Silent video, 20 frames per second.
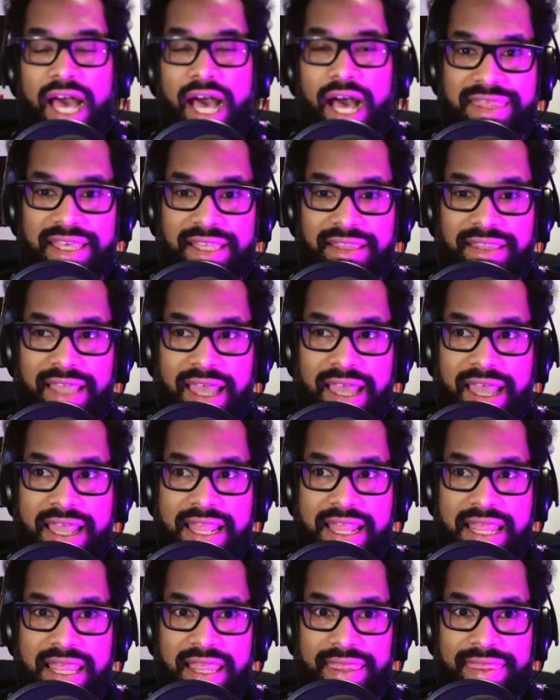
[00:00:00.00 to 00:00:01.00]
I think
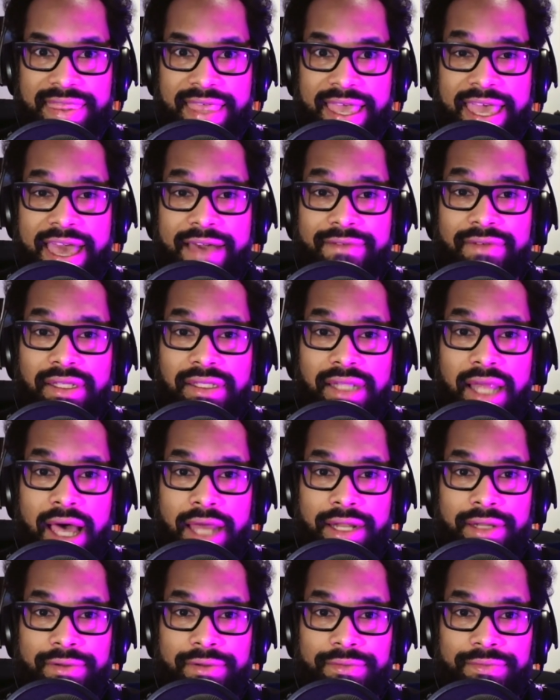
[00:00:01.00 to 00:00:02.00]
that they have a
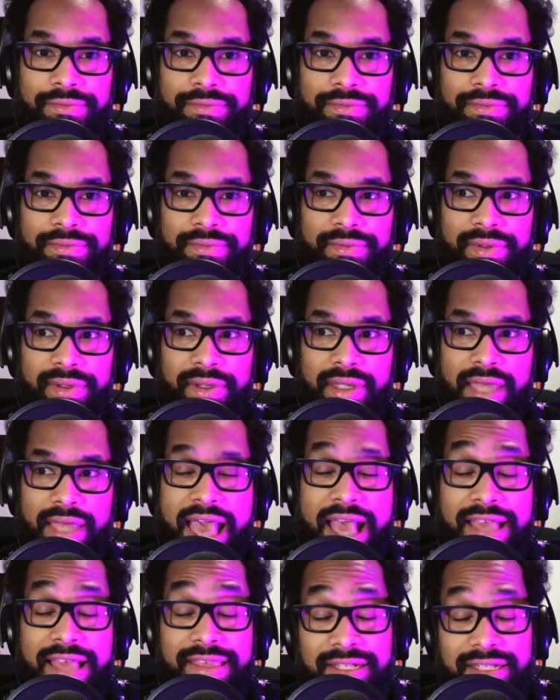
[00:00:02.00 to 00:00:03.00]
lot of
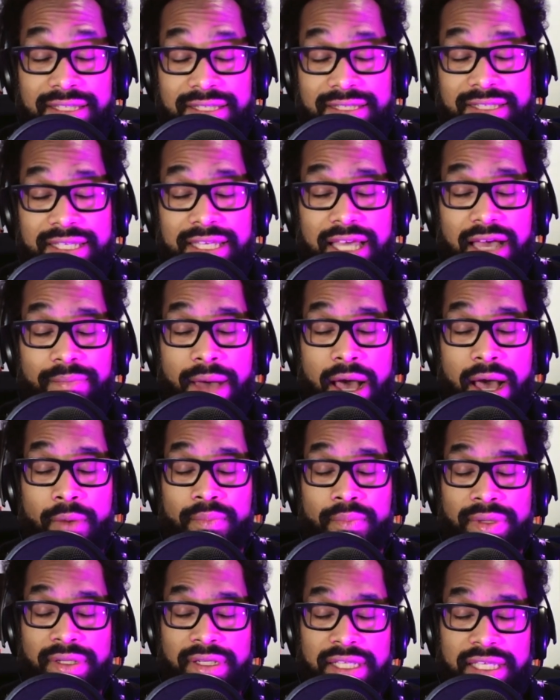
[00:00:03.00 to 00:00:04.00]
hesitancy
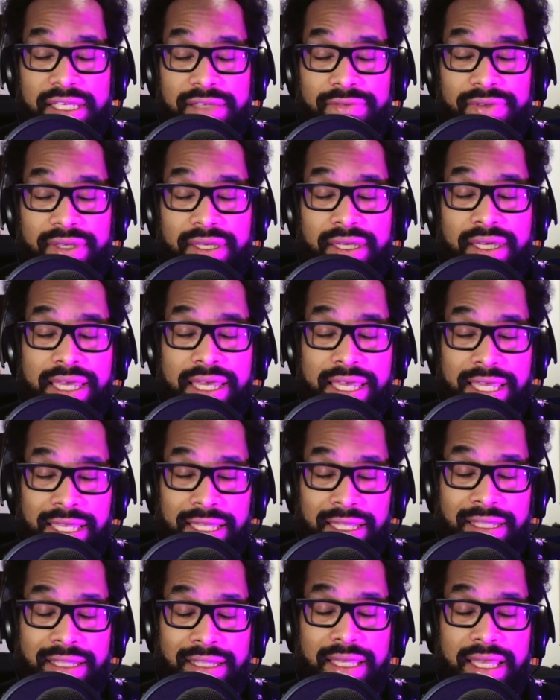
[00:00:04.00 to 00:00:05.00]
about believing
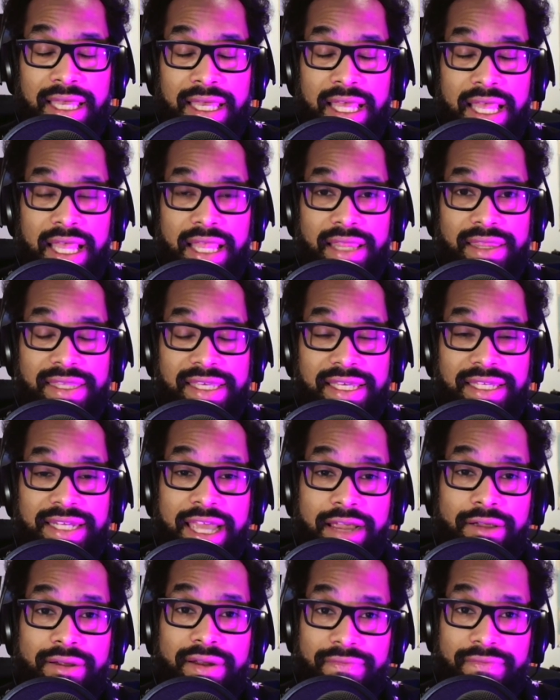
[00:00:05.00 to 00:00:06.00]
in the
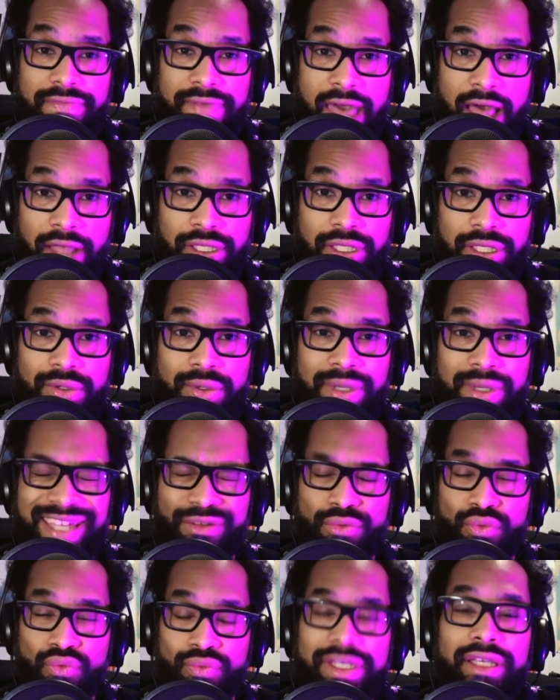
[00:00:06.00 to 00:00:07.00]
inherent value
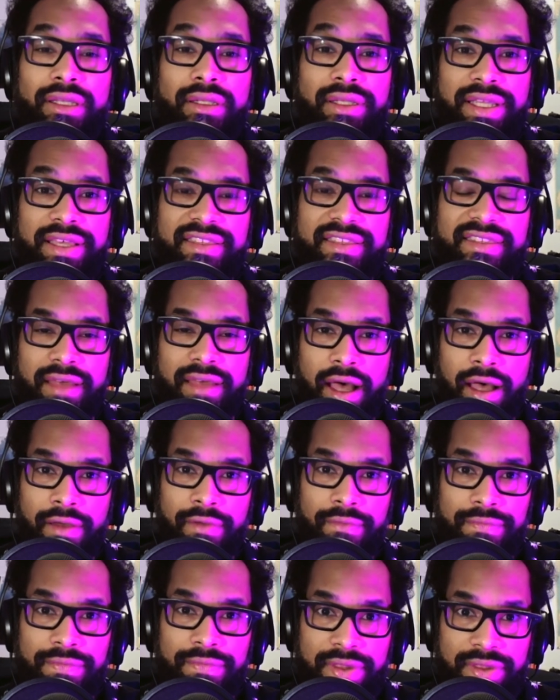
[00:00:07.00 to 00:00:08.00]
in realness
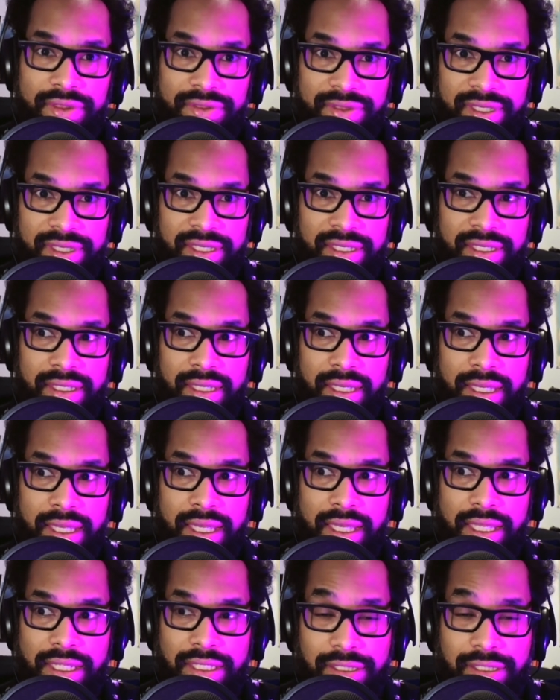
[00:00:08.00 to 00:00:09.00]
of the
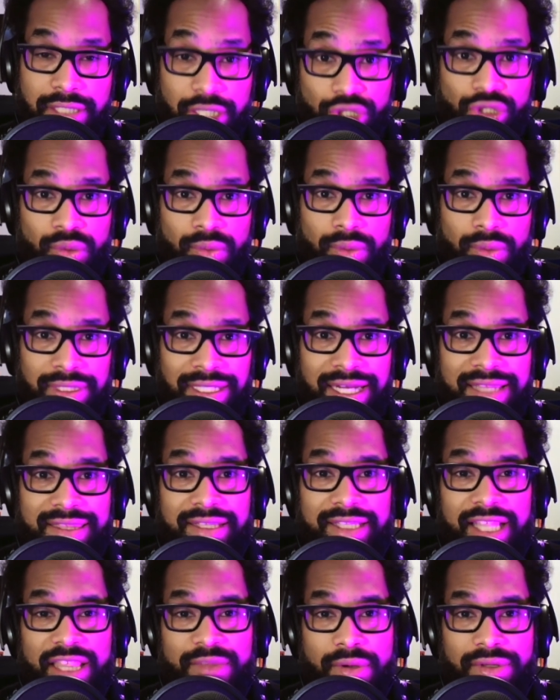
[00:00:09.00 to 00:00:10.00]
digital world. And I
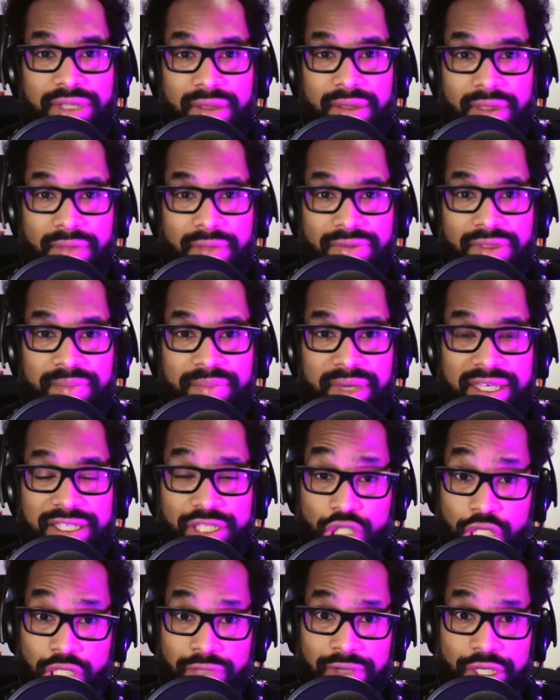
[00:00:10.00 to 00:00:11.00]
think that's probably the
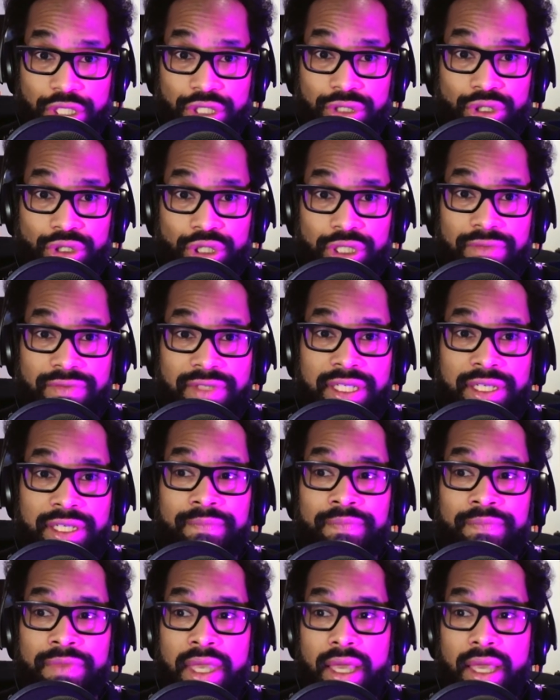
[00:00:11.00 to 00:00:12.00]
biggest generational shift
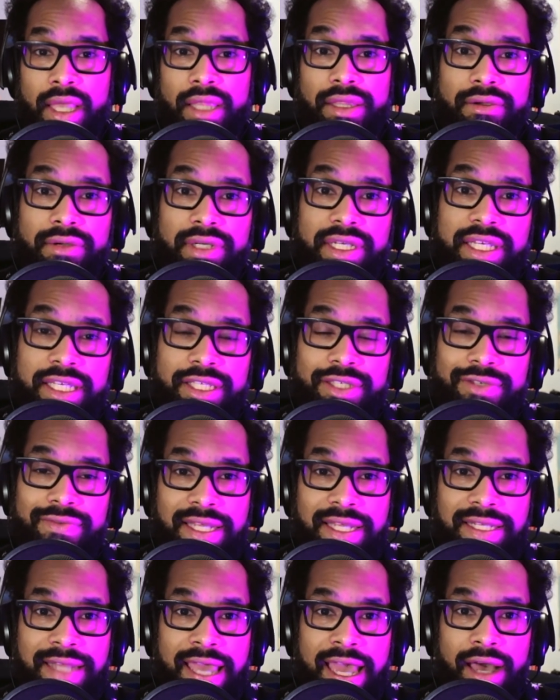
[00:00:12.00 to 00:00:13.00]
here. There are kids
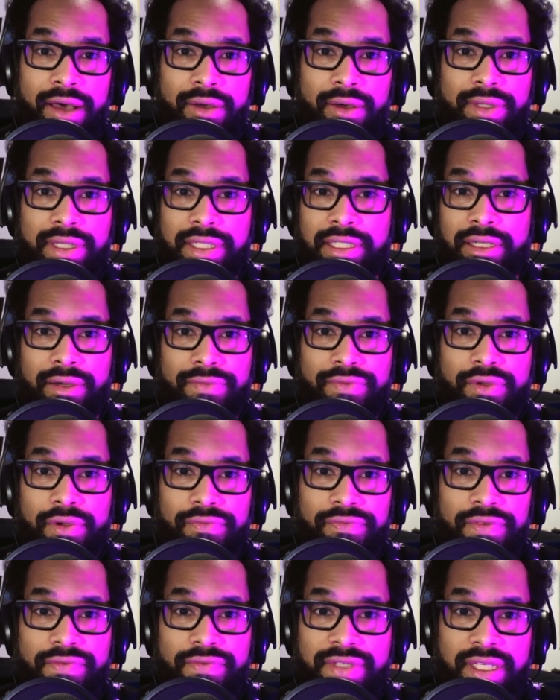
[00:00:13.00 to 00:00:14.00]
right now, if you're
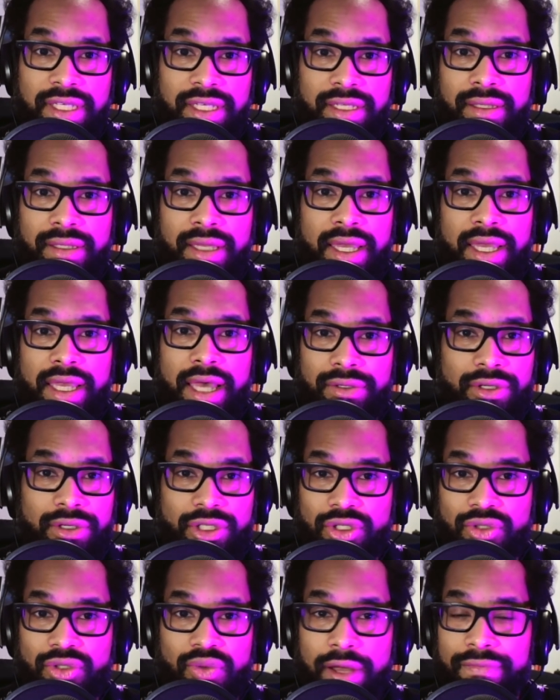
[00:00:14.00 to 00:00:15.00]
15 or
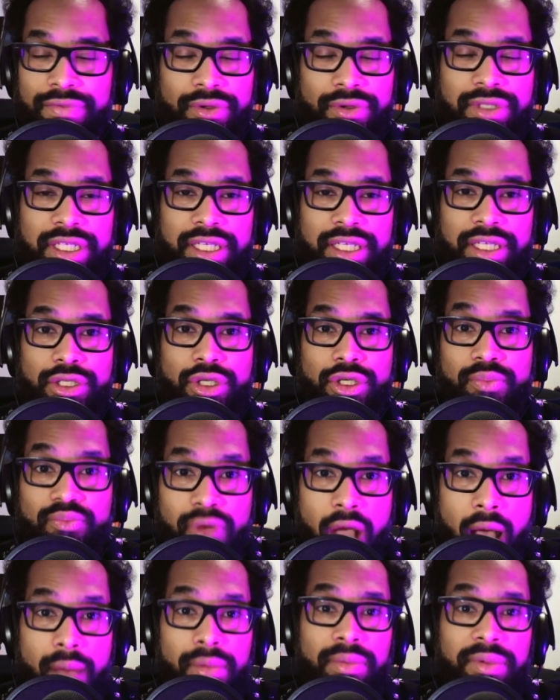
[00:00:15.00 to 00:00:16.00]
12, 13, you're
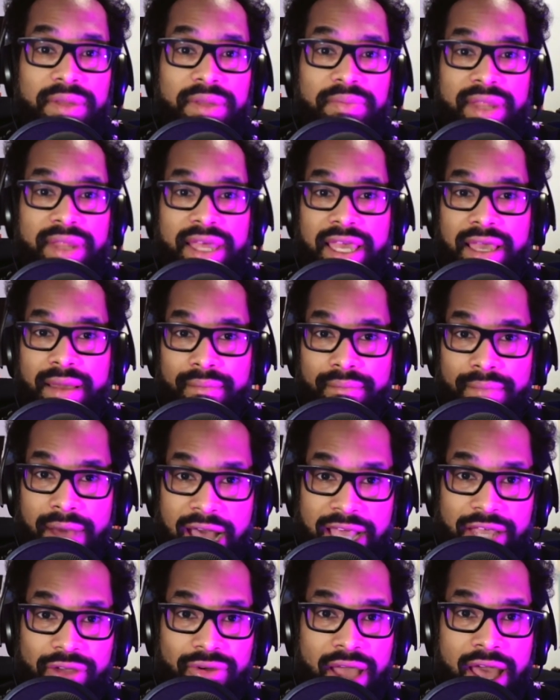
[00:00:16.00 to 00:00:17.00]
probably playing
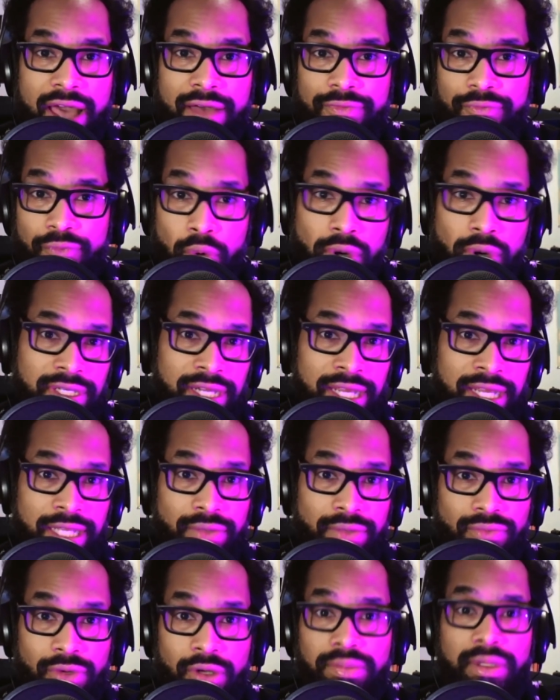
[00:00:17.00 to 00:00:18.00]
Minecraft,
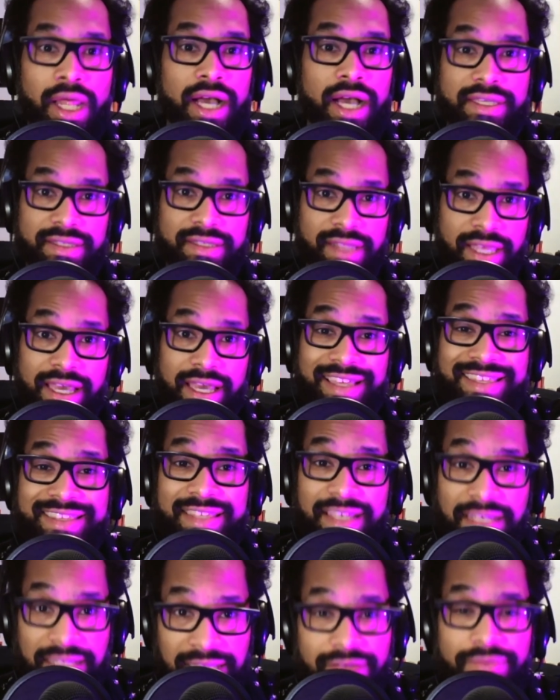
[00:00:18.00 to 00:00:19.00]
Fortnite, Roblox, like a
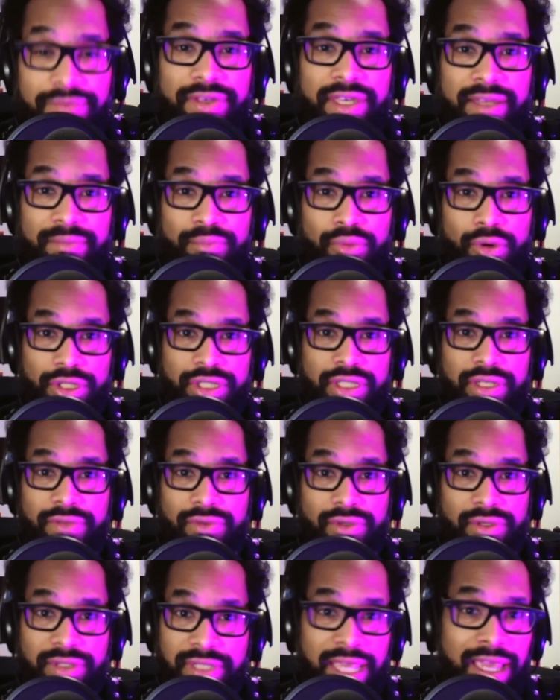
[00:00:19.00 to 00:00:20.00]
significant portion
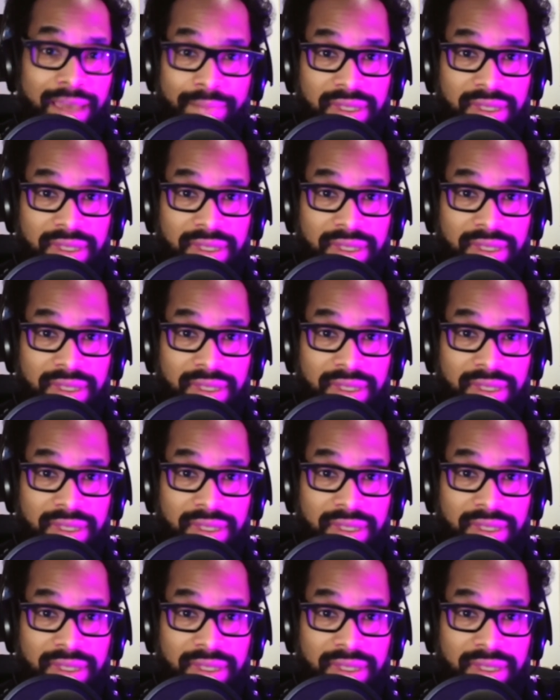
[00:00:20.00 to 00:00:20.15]
of your day.